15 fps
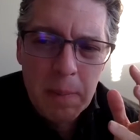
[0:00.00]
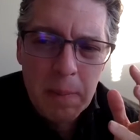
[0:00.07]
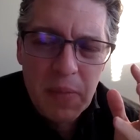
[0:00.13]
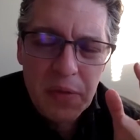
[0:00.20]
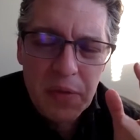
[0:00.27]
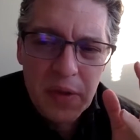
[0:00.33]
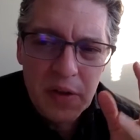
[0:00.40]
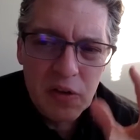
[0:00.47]

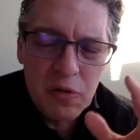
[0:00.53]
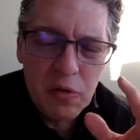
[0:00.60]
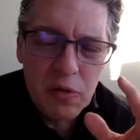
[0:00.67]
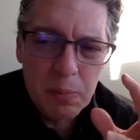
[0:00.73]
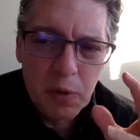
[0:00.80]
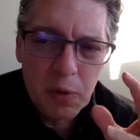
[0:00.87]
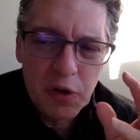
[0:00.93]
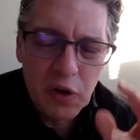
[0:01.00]
that this
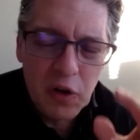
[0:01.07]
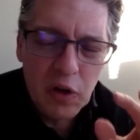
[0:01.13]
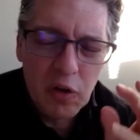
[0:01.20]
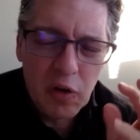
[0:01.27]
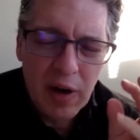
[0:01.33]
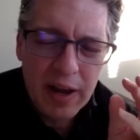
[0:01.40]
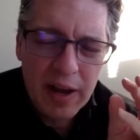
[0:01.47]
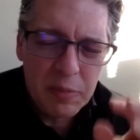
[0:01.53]

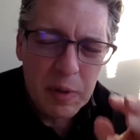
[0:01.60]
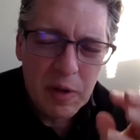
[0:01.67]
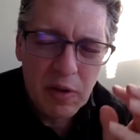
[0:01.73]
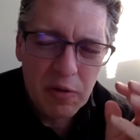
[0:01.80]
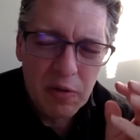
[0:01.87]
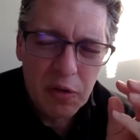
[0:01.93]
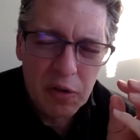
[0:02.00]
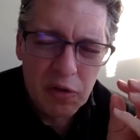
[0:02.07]
particular aspect
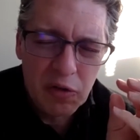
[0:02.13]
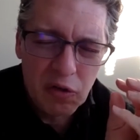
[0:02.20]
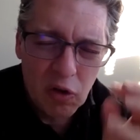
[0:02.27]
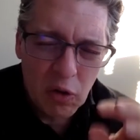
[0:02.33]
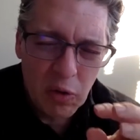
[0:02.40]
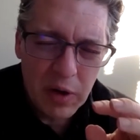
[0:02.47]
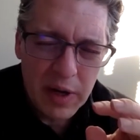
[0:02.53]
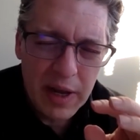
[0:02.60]
of the
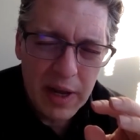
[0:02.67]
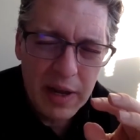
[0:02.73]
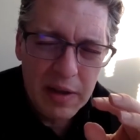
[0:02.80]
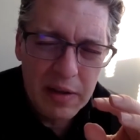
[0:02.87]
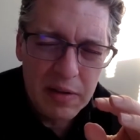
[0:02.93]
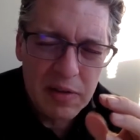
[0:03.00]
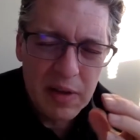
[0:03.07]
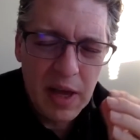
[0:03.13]
story
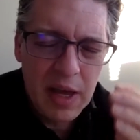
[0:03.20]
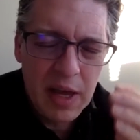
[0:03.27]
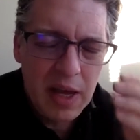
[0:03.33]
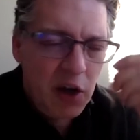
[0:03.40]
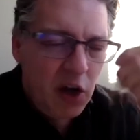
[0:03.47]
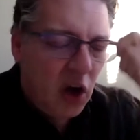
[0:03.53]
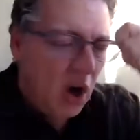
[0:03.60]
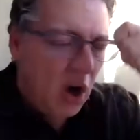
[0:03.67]
is
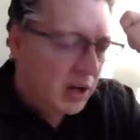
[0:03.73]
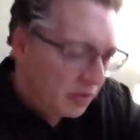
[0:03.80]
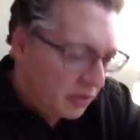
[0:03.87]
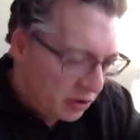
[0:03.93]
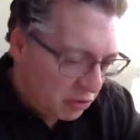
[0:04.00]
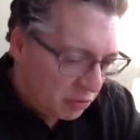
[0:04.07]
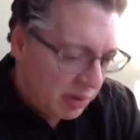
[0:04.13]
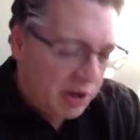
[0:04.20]
a nod in
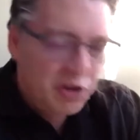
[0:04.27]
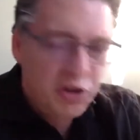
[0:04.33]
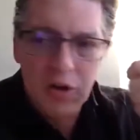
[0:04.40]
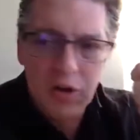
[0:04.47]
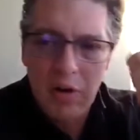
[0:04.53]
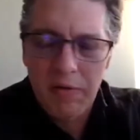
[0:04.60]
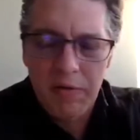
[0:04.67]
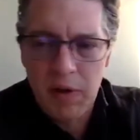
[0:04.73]
the direction
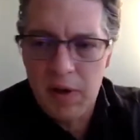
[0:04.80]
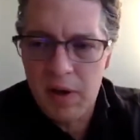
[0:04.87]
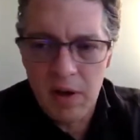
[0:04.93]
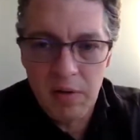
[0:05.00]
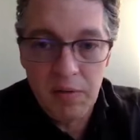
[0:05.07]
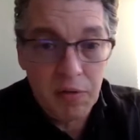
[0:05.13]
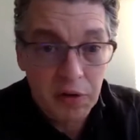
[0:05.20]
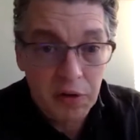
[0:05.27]
of
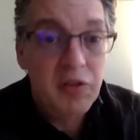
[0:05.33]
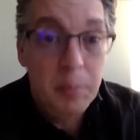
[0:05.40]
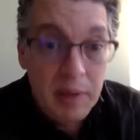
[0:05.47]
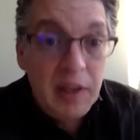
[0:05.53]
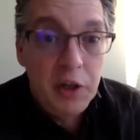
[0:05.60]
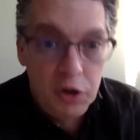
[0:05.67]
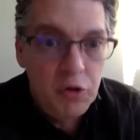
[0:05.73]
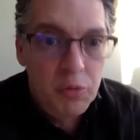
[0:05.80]
uh,
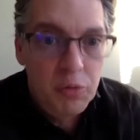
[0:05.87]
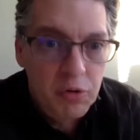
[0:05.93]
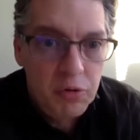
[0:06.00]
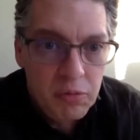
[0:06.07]
verisimilitude.